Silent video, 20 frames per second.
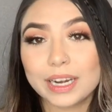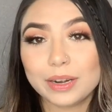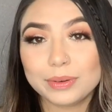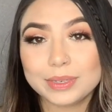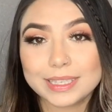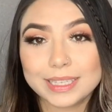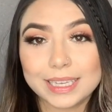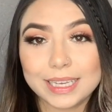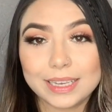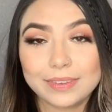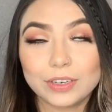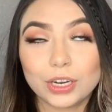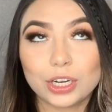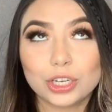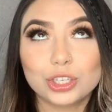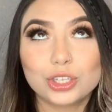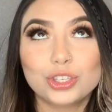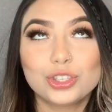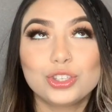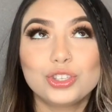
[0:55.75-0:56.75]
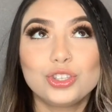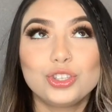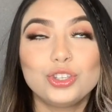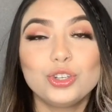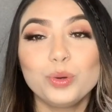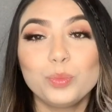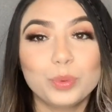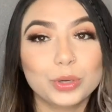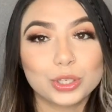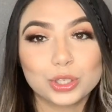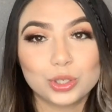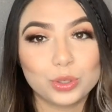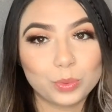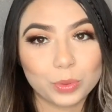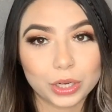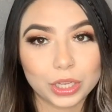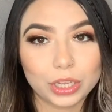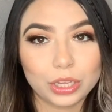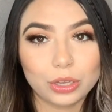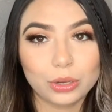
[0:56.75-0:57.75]
received are super,
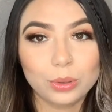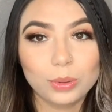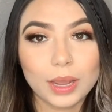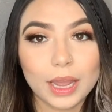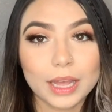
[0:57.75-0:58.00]
super cute,